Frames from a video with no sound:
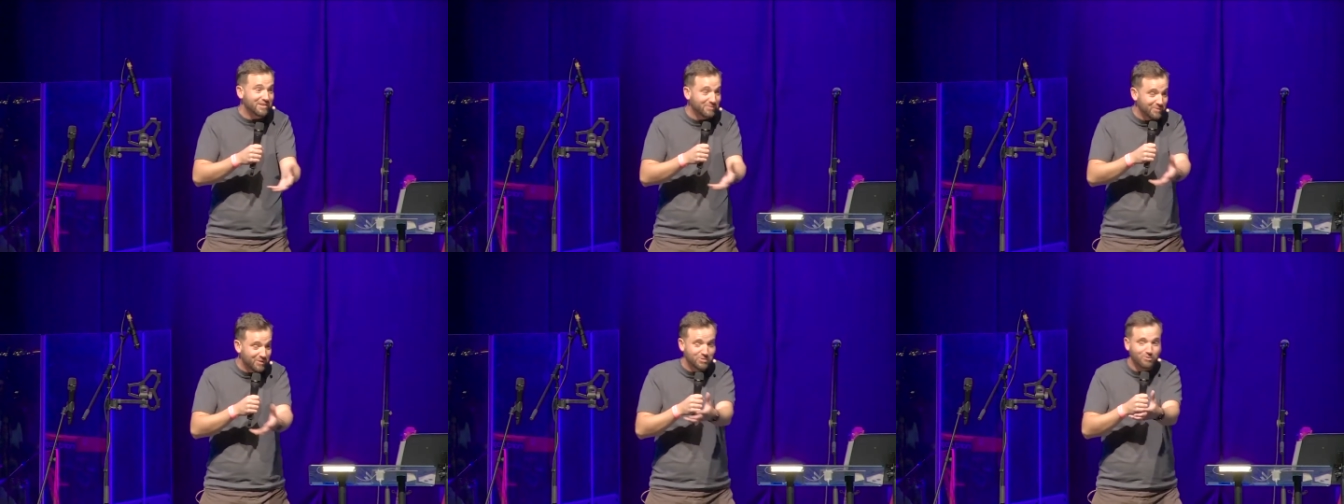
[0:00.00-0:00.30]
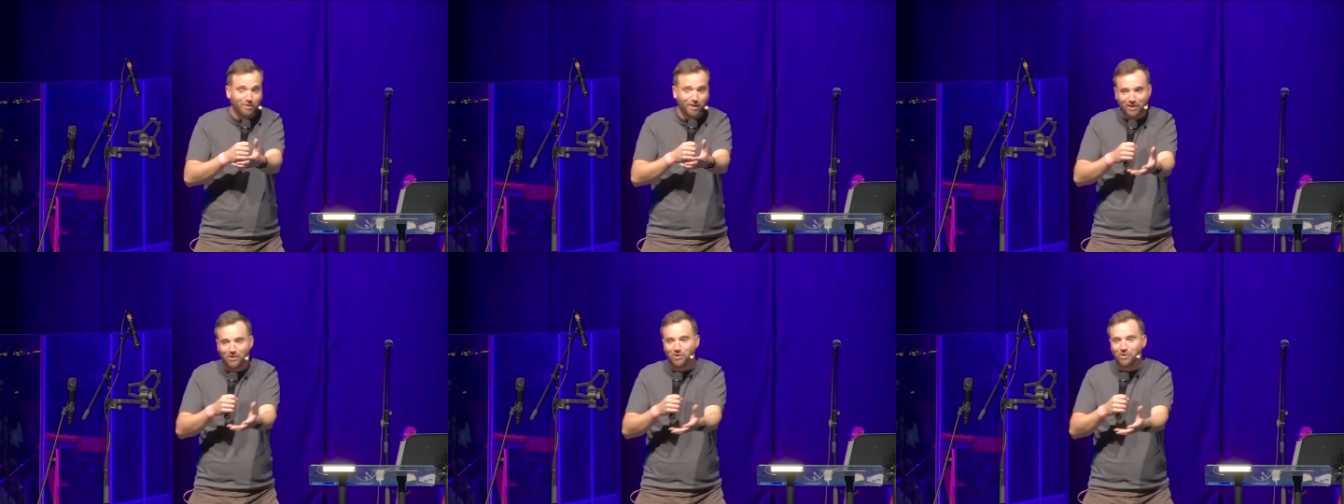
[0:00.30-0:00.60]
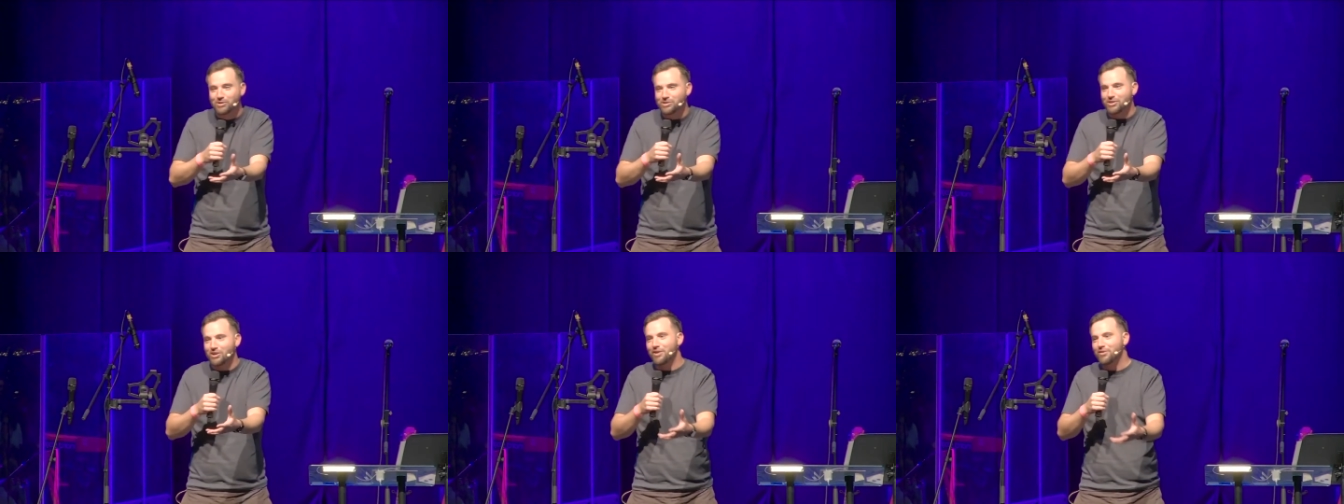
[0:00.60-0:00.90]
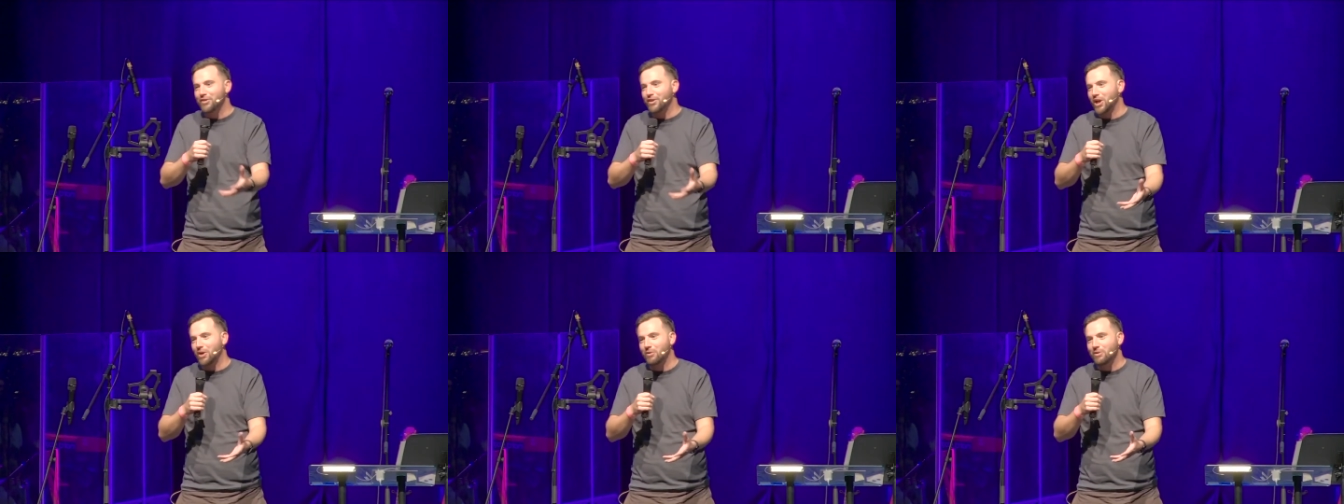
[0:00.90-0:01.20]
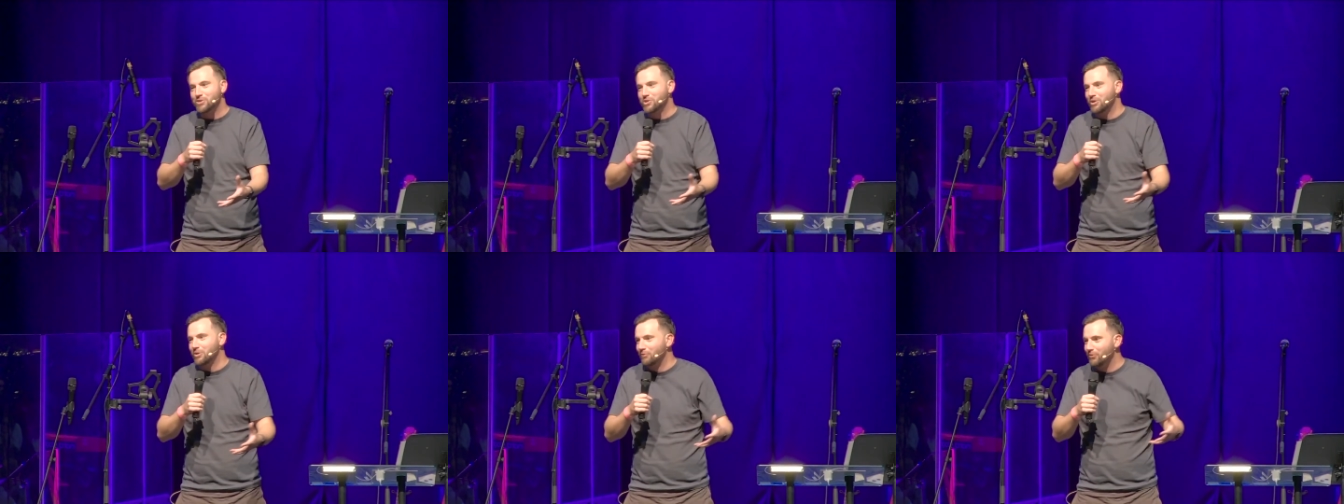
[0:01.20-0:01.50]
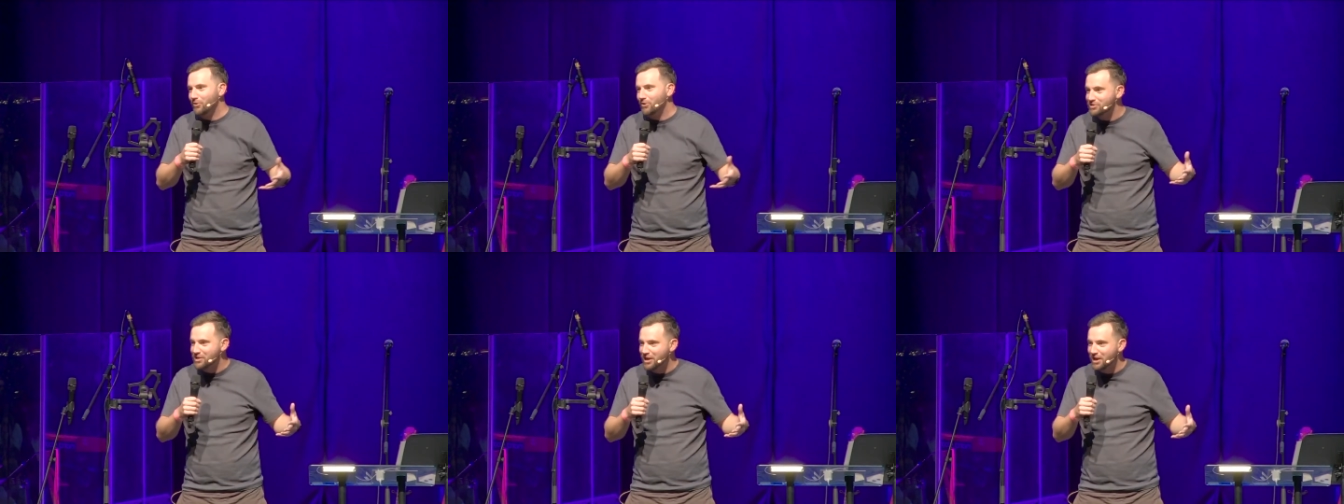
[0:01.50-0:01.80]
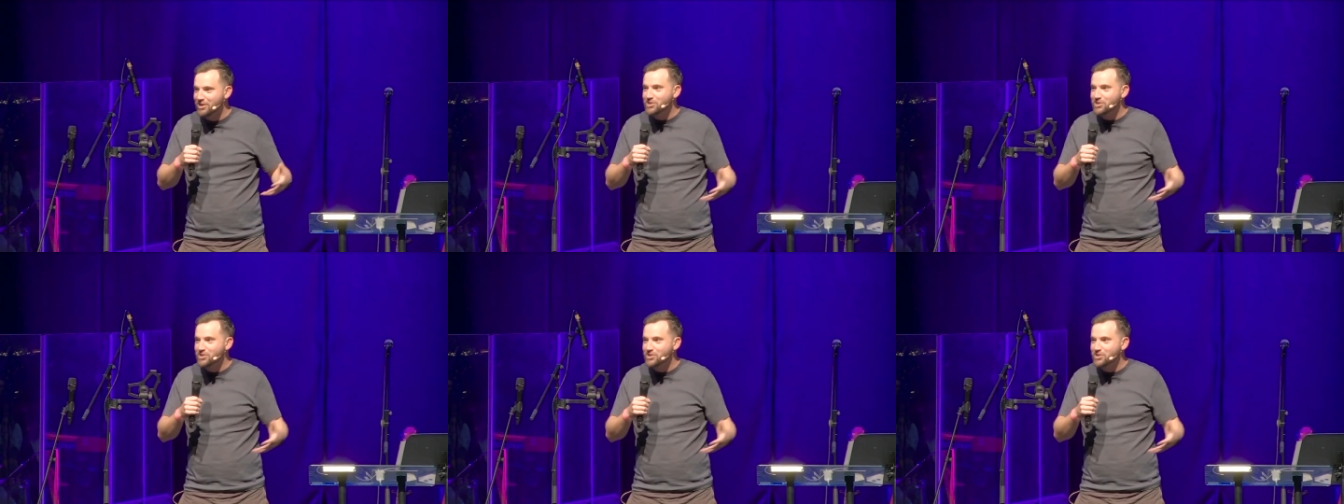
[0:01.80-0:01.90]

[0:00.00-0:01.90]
which ran alongside the Courage Conference,